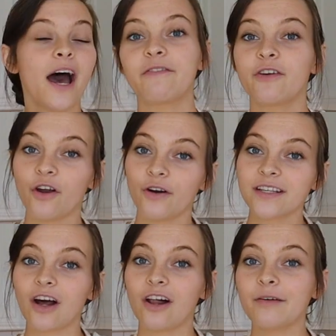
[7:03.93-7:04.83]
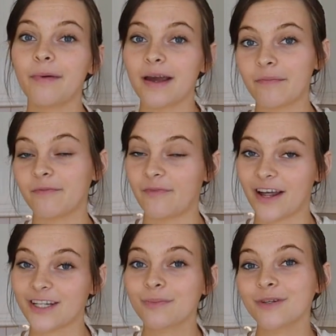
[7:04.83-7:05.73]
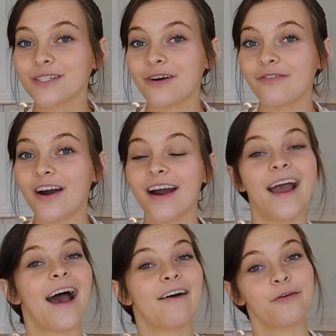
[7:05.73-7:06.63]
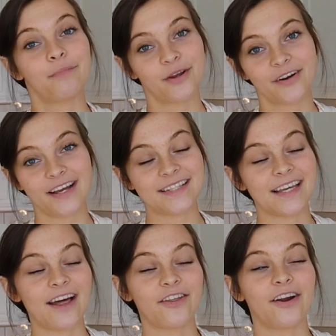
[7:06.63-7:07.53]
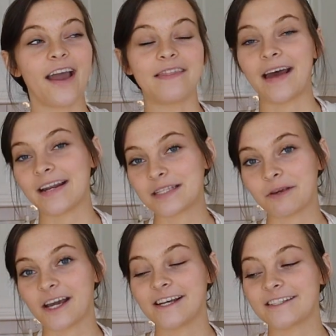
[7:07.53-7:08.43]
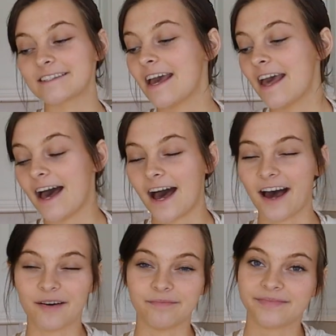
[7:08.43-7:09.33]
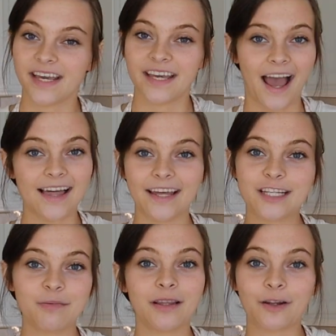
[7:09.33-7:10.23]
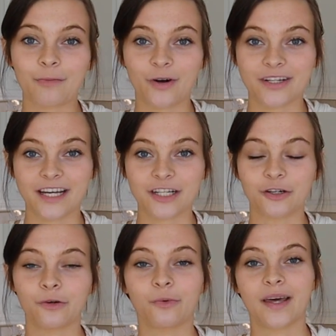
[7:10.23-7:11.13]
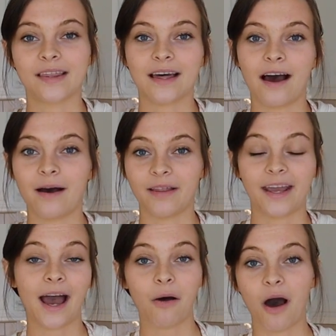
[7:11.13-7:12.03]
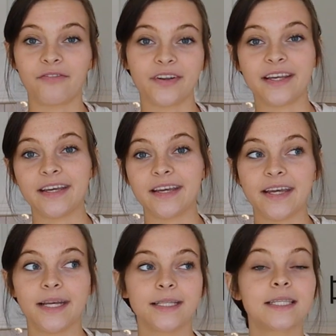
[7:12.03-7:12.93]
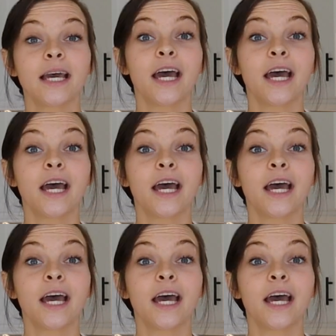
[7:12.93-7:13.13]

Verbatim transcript: But if you noticed, all of my vegetables so far, I haven't pureed together, and that is because um, yeah, I like to be a little more intentional with um, like how often he eats